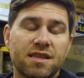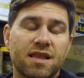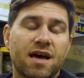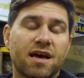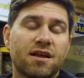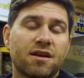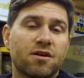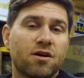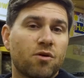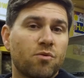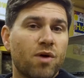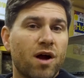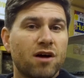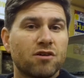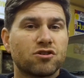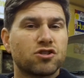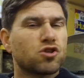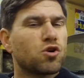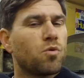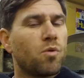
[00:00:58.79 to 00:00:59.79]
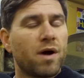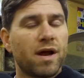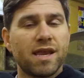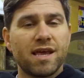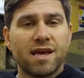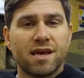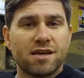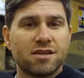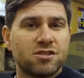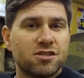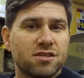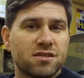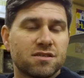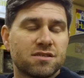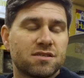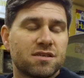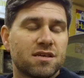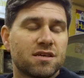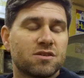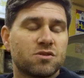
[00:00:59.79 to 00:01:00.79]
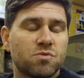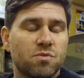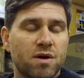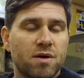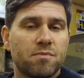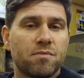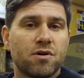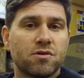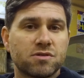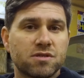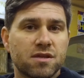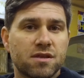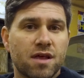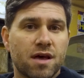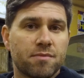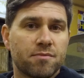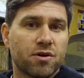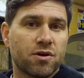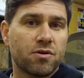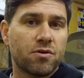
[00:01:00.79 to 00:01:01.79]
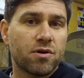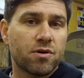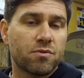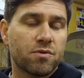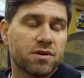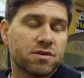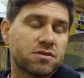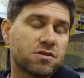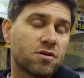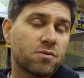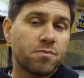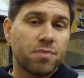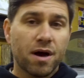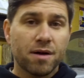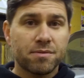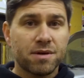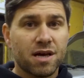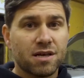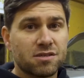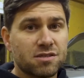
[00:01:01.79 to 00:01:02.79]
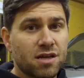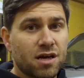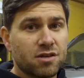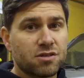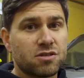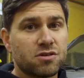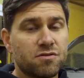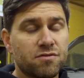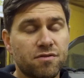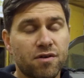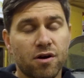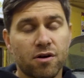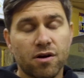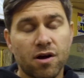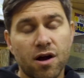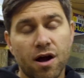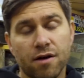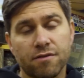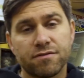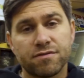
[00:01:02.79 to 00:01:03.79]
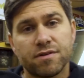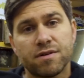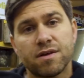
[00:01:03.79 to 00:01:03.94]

that around 20 inches is what most of them are going with. So Bobcat's not too far off.